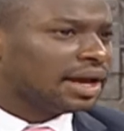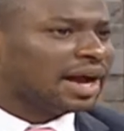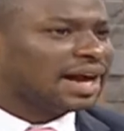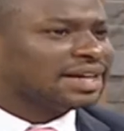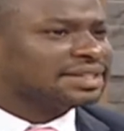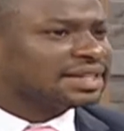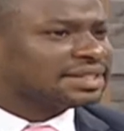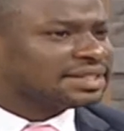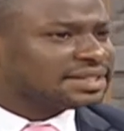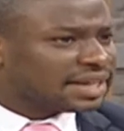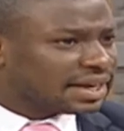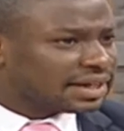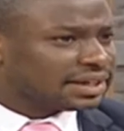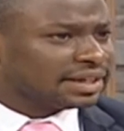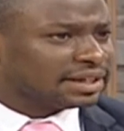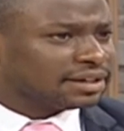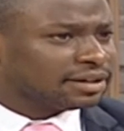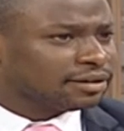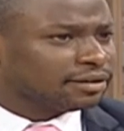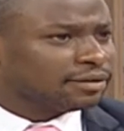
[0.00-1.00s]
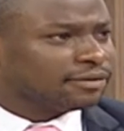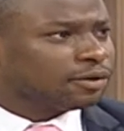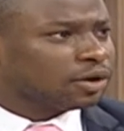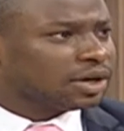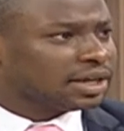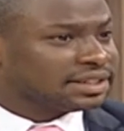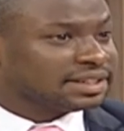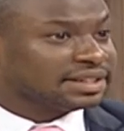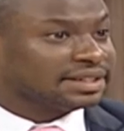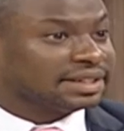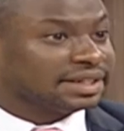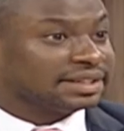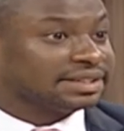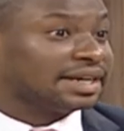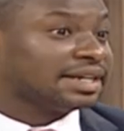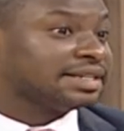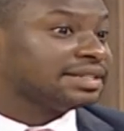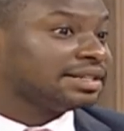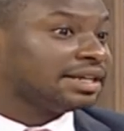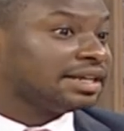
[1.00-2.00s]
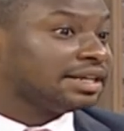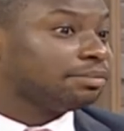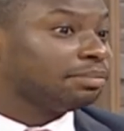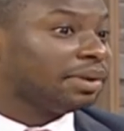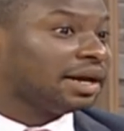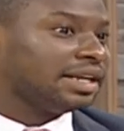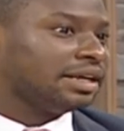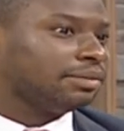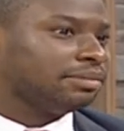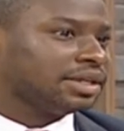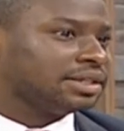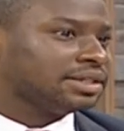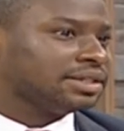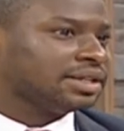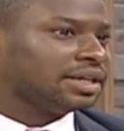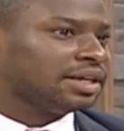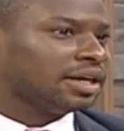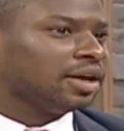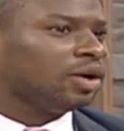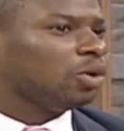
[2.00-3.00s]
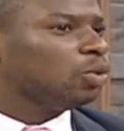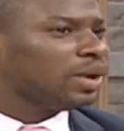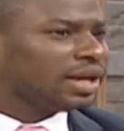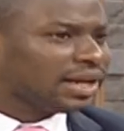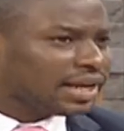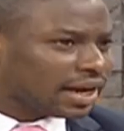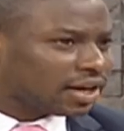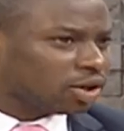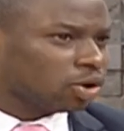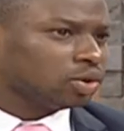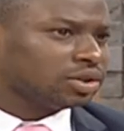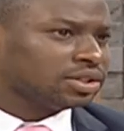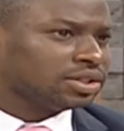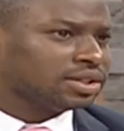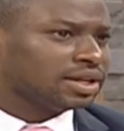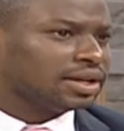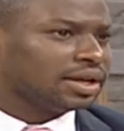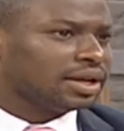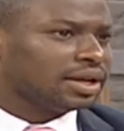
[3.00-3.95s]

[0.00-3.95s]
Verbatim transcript: as a standard for legislators in parliament. Most we cannot. Penalty.